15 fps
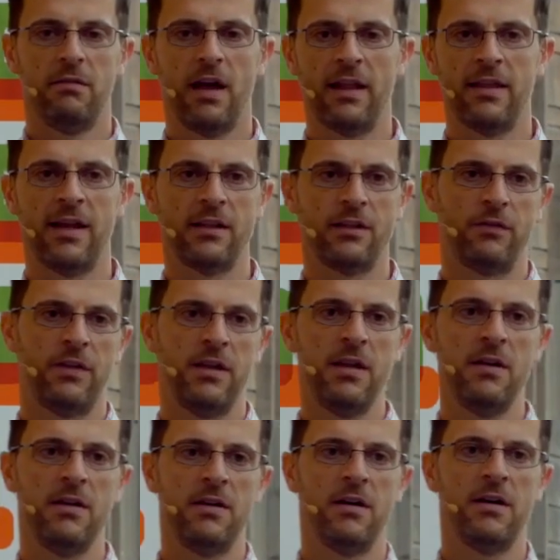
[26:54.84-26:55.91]
At the end of the
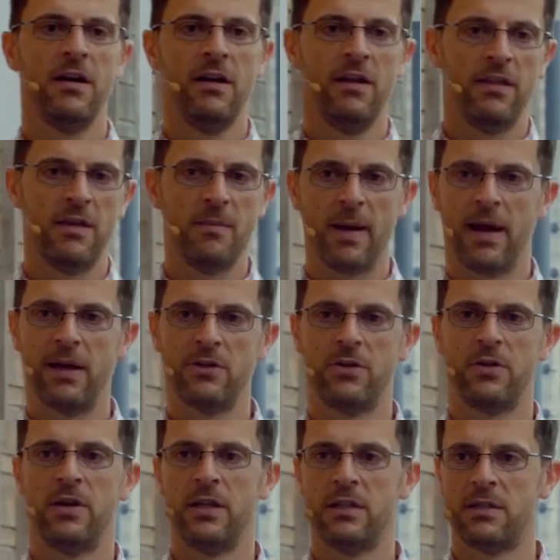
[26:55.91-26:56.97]
year, the
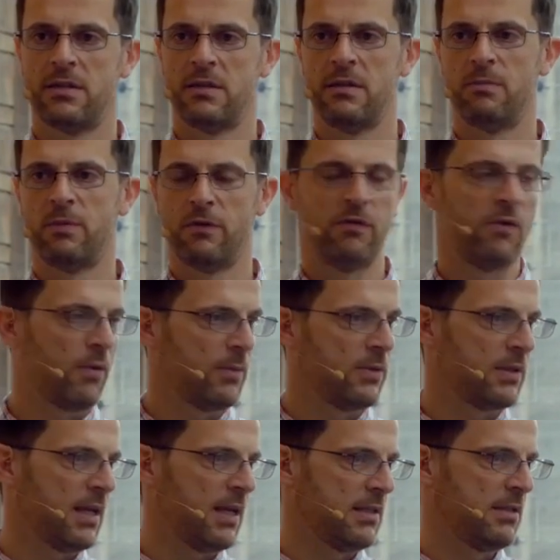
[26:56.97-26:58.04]
manager rates the
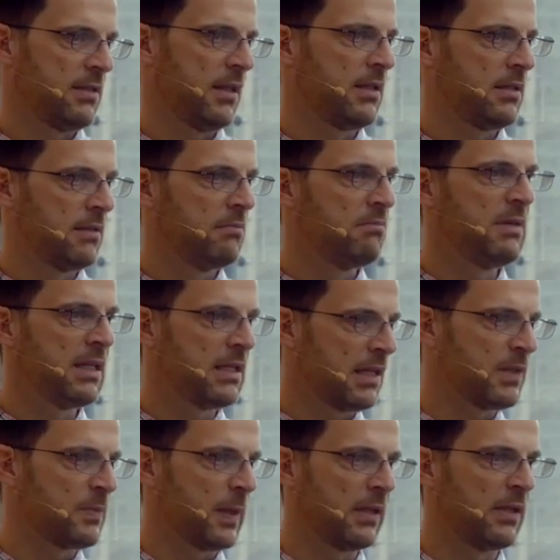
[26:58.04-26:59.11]
performance as meet
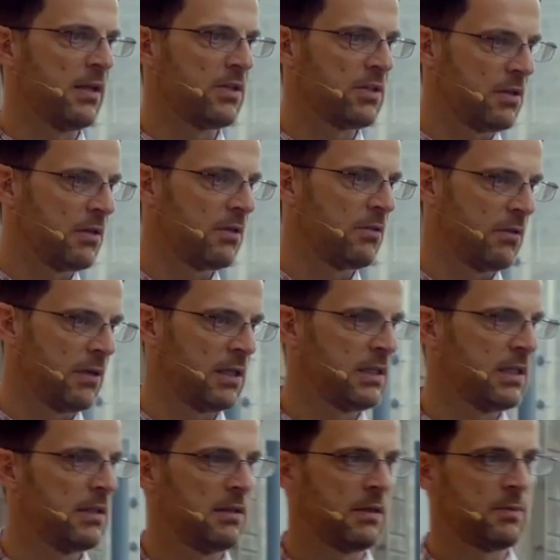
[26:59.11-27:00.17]
expectation or
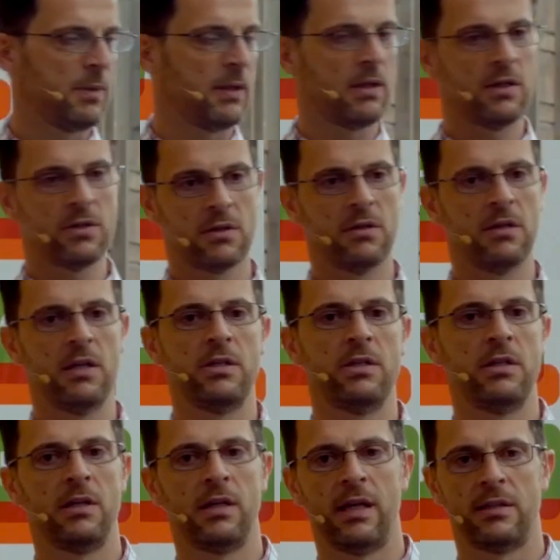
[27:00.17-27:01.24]
exceed expectation, the
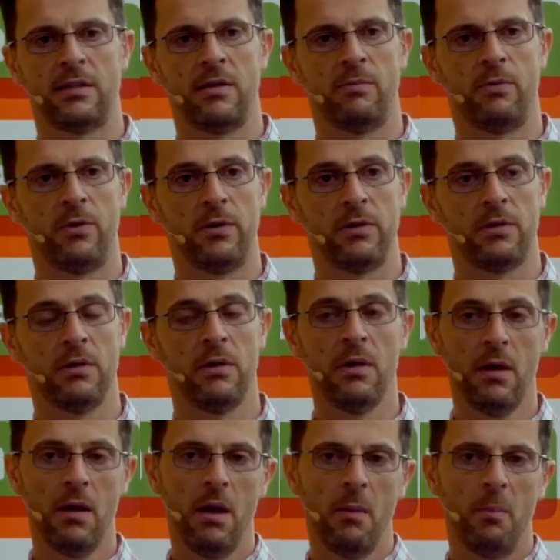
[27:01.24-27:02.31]
engineer gets their bonus.
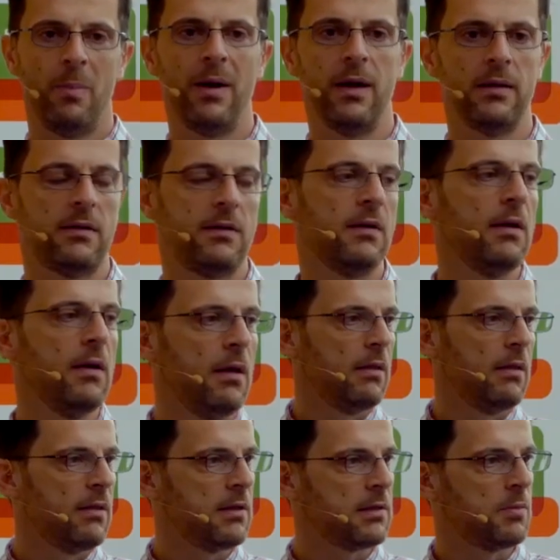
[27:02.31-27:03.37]
But
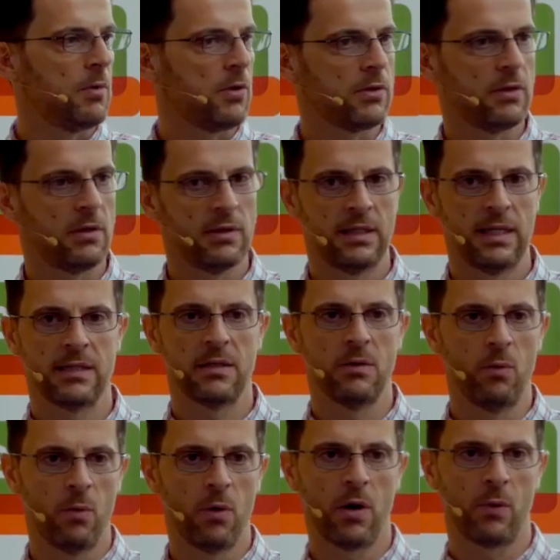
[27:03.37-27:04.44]
this model
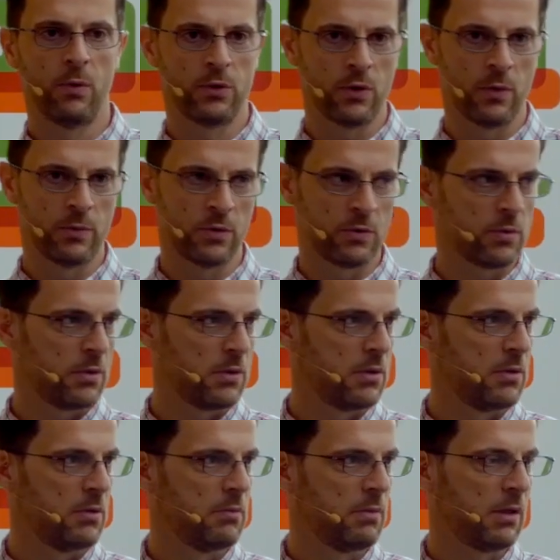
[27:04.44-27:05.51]
doesn't work with open
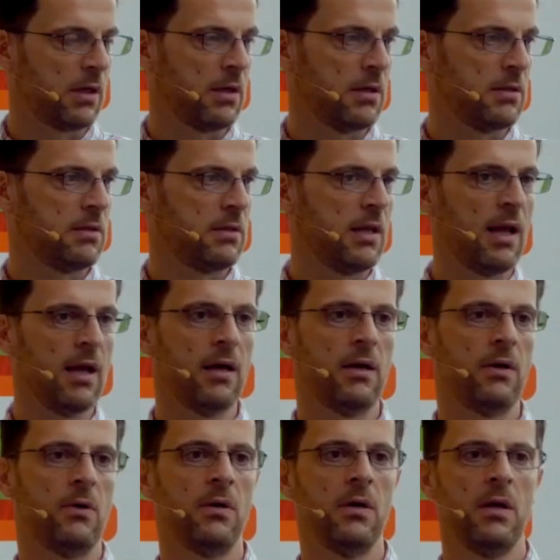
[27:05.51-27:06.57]
source because
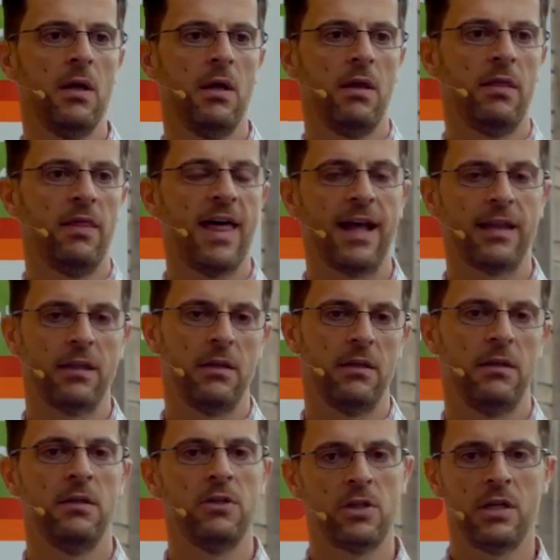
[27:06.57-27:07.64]
now that
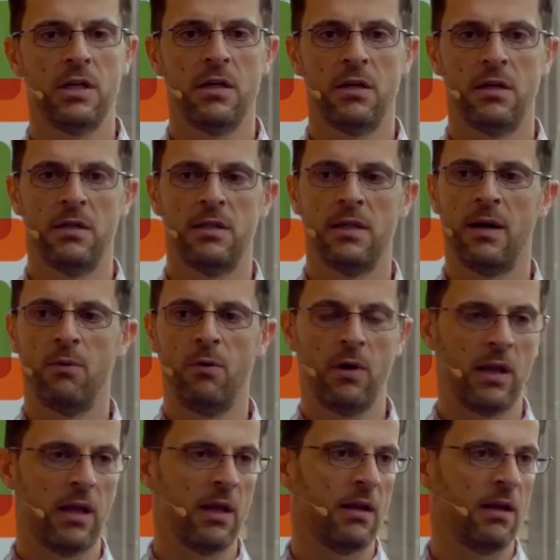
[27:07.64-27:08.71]
engineer is now
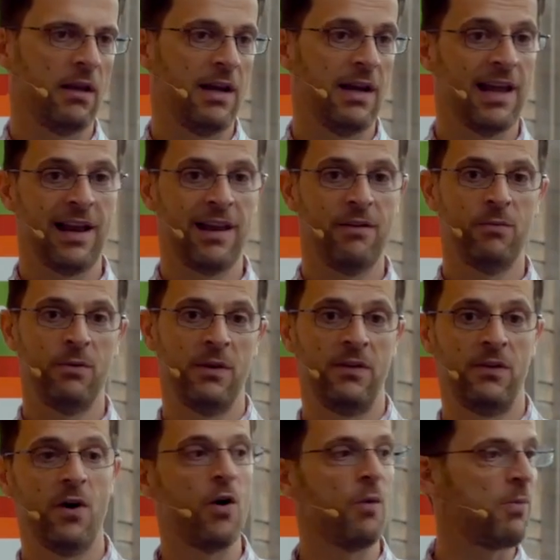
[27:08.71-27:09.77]
working
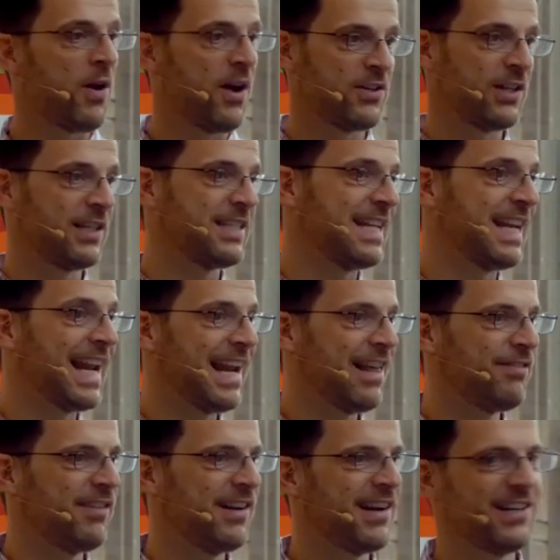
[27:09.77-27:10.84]
on projects in
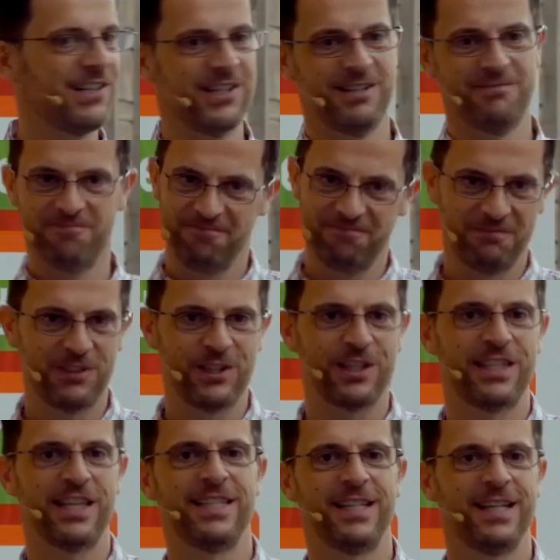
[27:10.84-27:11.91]
LF Energy,
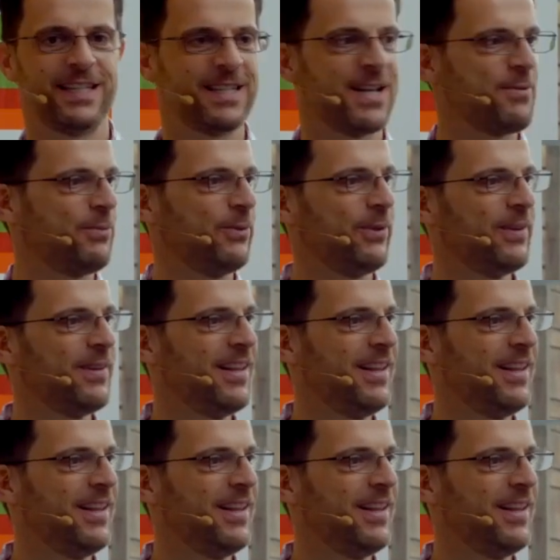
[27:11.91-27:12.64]
just as an example.